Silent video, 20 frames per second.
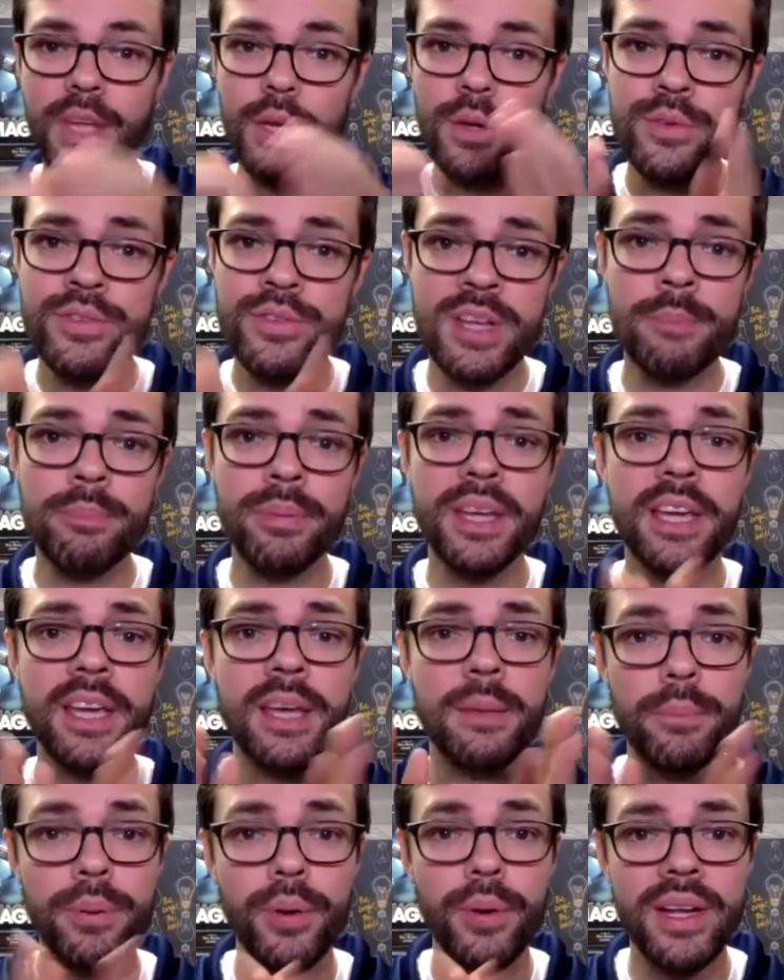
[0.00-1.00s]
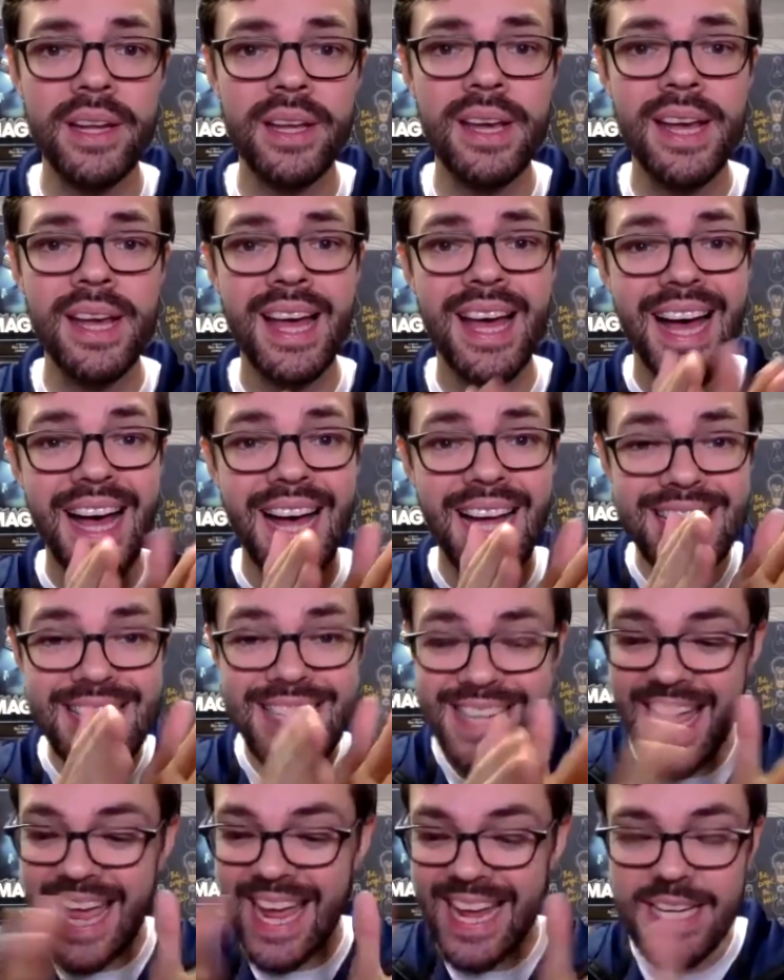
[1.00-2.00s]
You simply can put a
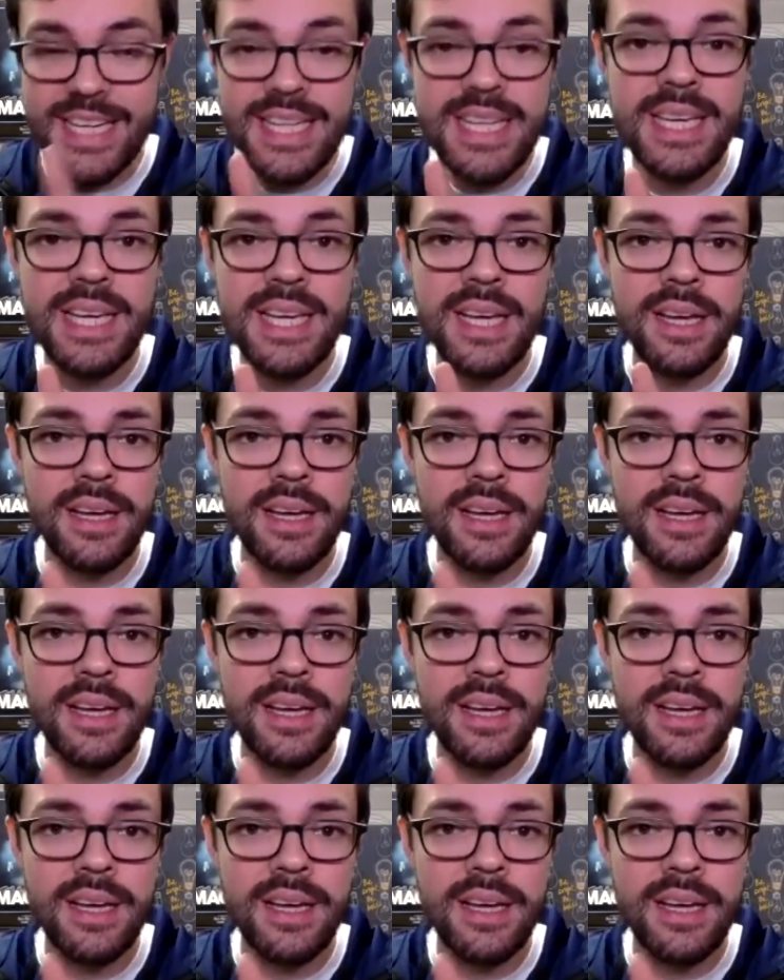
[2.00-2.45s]
date